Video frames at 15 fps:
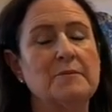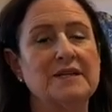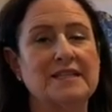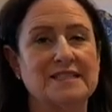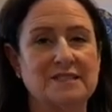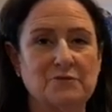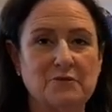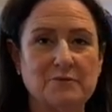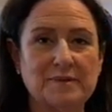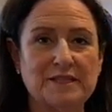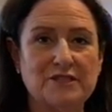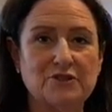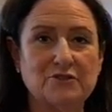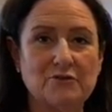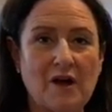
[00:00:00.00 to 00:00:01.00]
because it will be
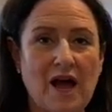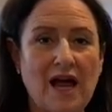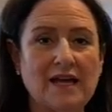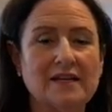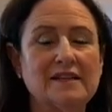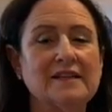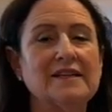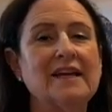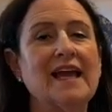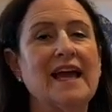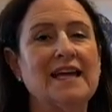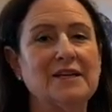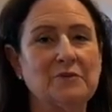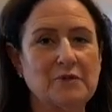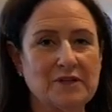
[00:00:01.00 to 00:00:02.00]
too hot
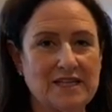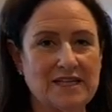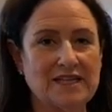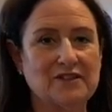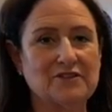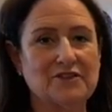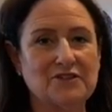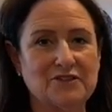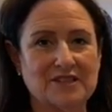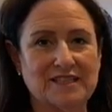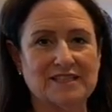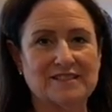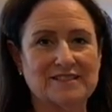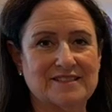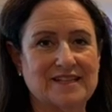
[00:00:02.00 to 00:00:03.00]
and it will kill your
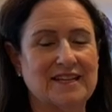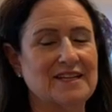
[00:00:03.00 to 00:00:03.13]
yeast